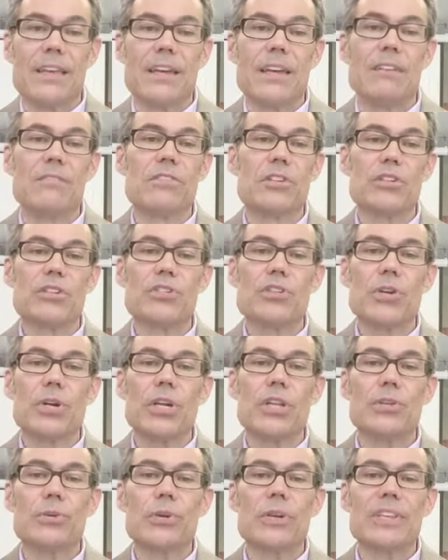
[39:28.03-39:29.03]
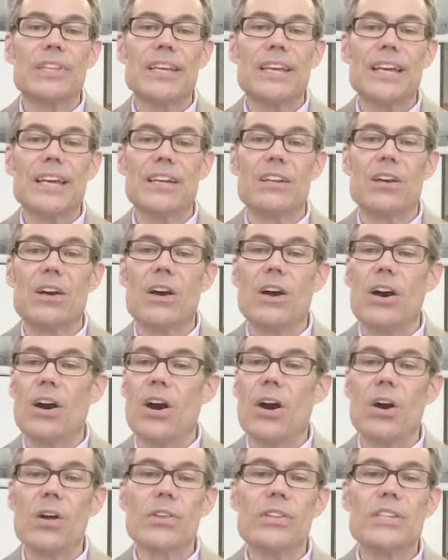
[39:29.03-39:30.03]
And verse 33 at the end,
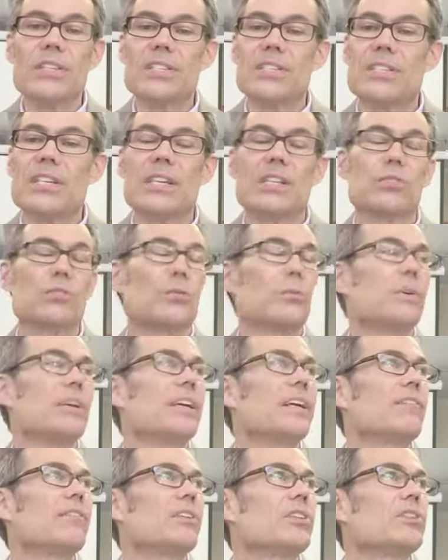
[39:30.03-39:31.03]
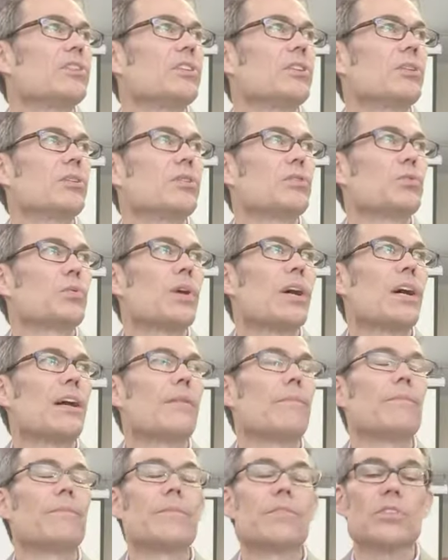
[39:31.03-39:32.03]
all these things will be given to you as well.
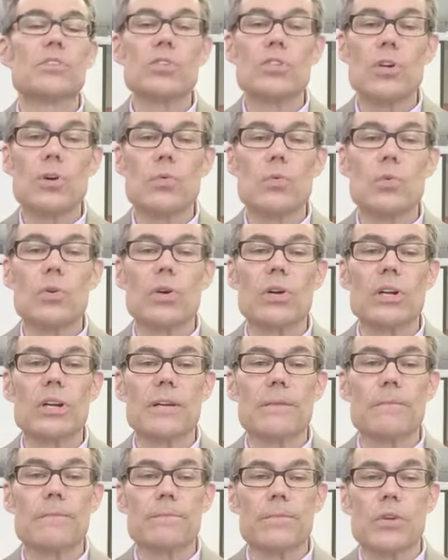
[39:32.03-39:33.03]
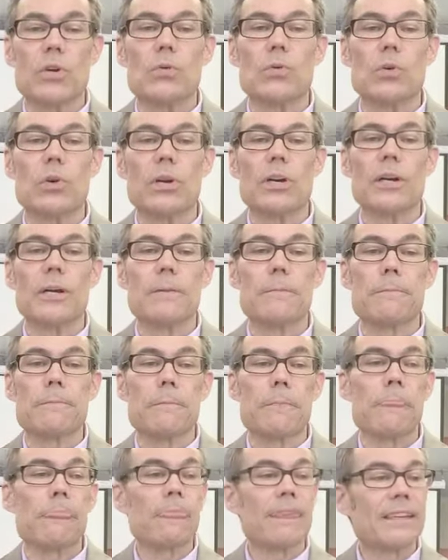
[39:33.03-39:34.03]
So don't worry, don't worry.
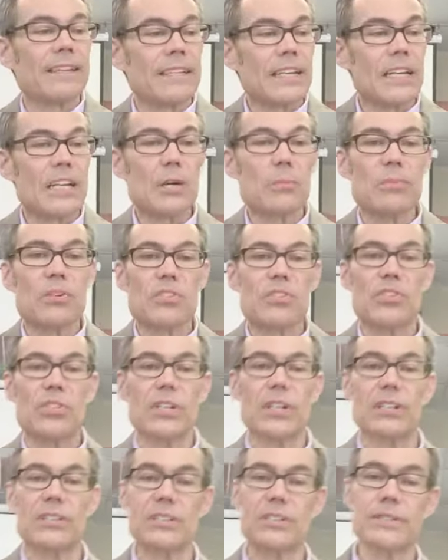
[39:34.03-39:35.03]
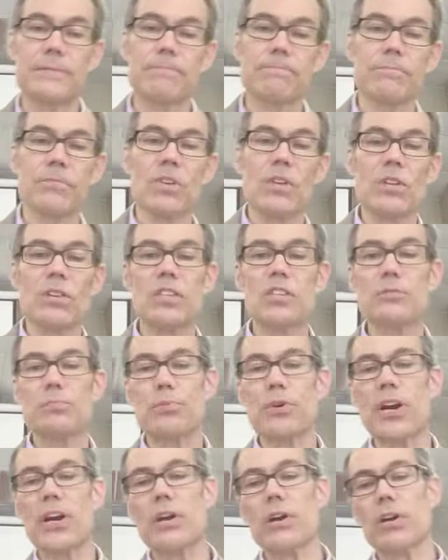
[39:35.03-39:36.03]
Now number six, this
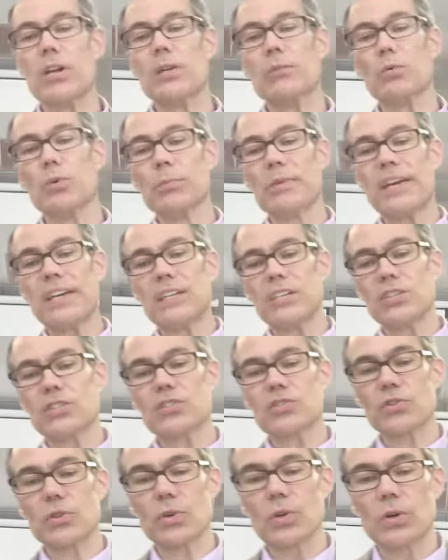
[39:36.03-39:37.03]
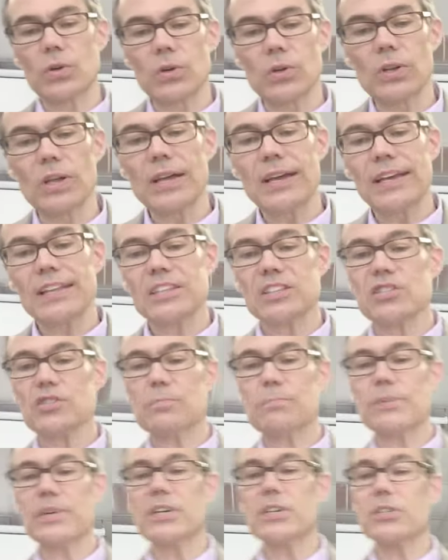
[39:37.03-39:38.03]
priority will make your soul and the
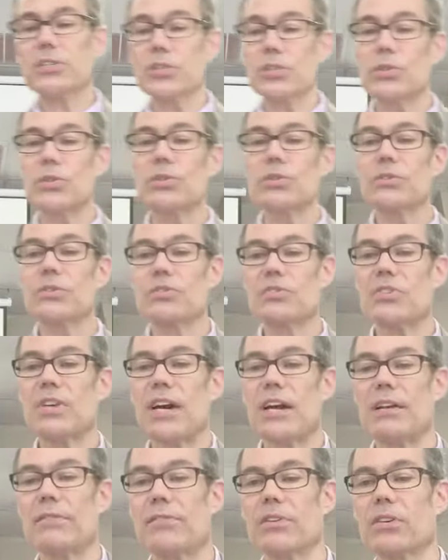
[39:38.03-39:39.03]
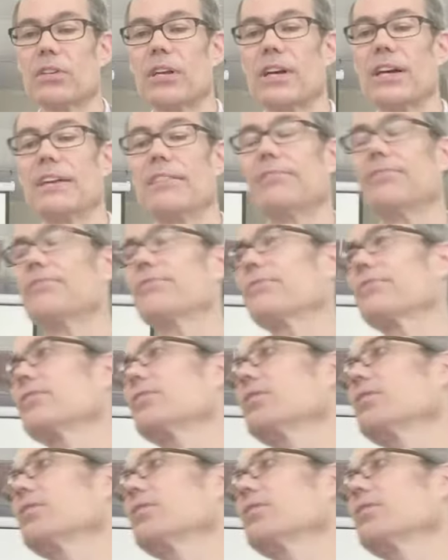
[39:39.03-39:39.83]
spiritual side of your life,